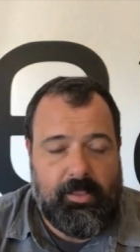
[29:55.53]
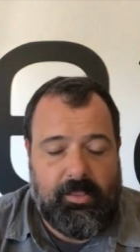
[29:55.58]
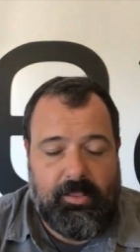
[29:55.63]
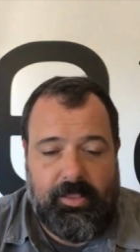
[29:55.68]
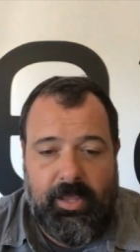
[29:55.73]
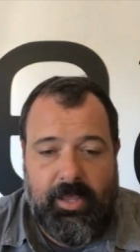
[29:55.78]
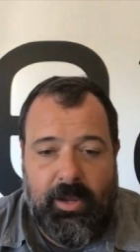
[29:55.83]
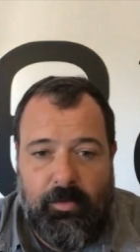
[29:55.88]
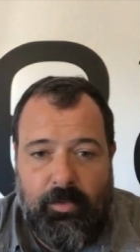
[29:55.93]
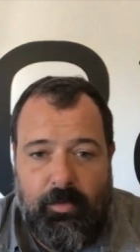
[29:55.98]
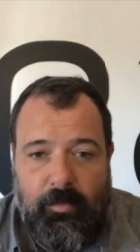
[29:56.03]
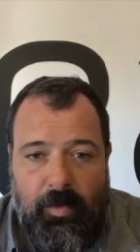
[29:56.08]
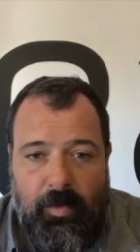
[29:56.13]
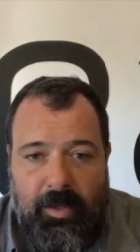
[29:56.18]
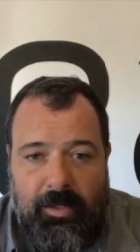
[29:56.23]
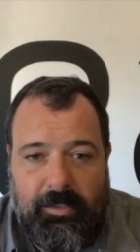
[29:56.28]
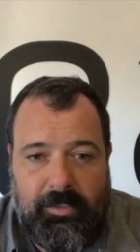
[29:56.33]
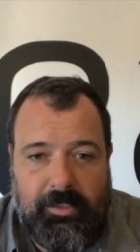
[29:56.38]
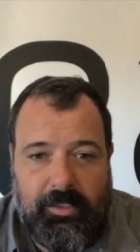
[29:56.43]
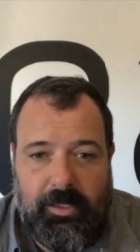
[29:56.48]
They're the
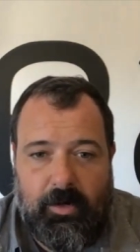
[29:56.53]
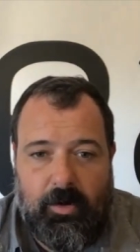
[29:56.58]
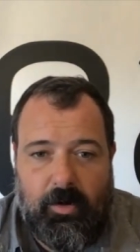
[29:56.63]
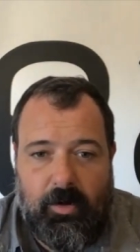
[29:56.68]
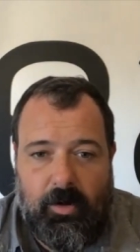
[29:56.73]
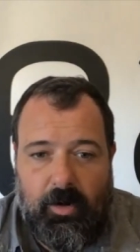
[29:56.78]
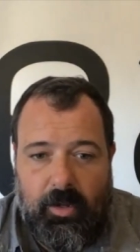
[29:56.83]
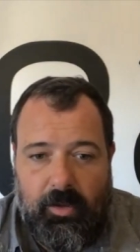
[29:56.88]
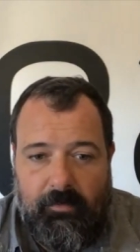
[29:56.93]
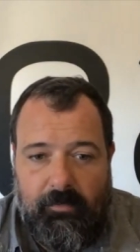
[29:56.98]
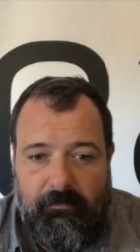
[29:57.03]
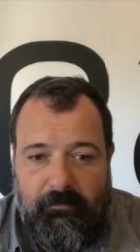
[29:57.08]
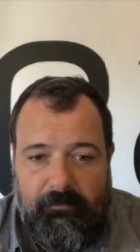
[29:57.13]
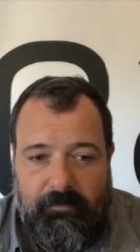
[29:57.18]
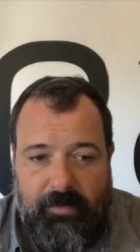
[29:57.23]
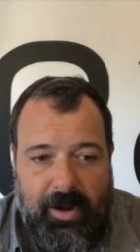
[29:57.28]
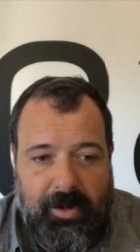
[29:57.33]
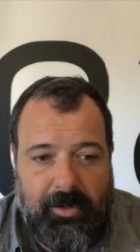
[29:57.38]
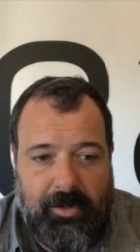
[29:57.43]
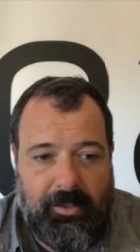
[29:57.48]
ones that are
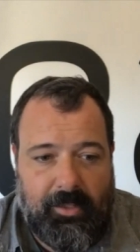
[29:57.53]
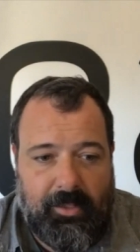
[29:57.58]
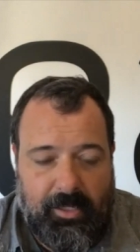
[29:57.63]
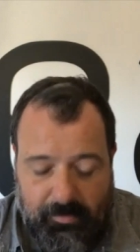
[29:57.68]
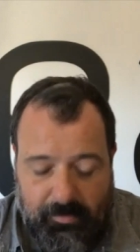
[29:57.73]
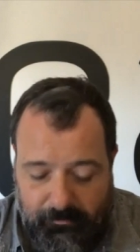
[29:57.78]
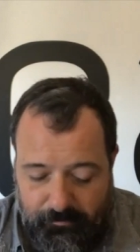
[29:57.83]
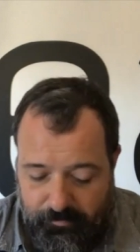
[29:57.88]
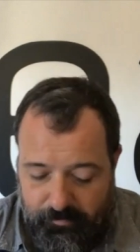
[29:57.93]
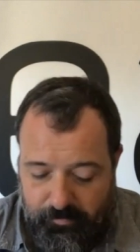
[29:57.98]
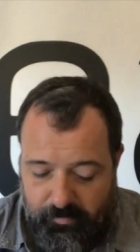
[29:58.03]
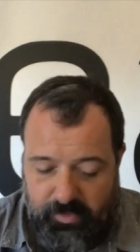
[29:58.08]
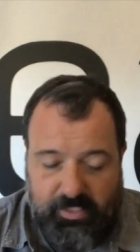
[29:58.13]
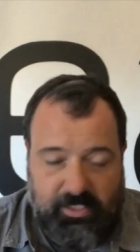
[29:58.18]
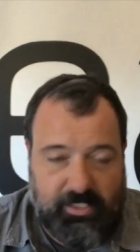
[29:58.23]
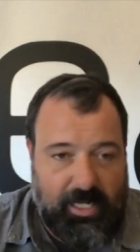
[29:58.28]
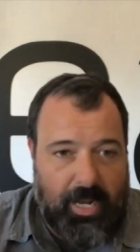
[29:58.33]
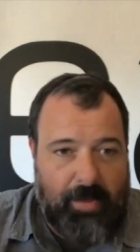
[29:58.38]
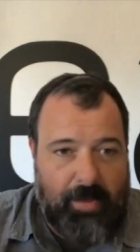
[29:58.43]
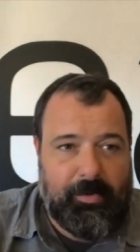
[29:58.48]
finally
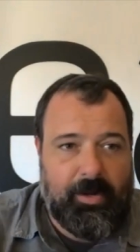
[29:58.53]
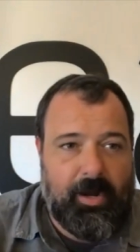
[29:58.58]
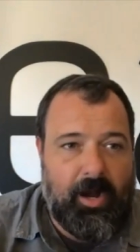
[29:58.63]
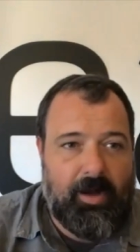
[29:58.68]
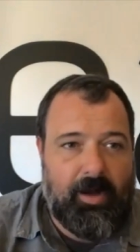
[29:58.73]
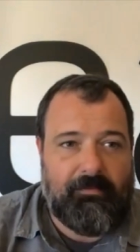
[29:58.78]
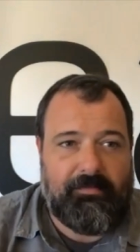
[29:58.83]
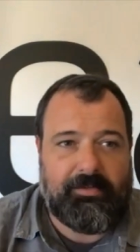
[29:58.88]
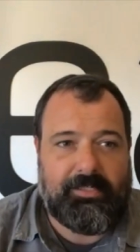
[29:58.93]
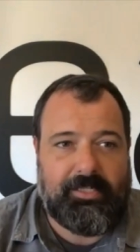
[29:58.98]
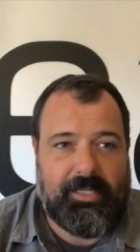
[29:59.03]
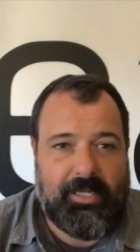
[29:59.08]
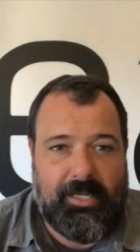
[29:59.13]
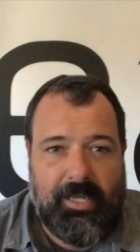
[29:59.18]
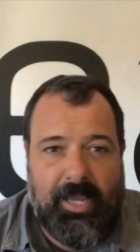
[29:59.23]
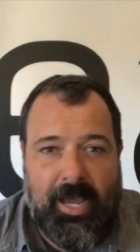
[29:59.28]
stamping off and saying,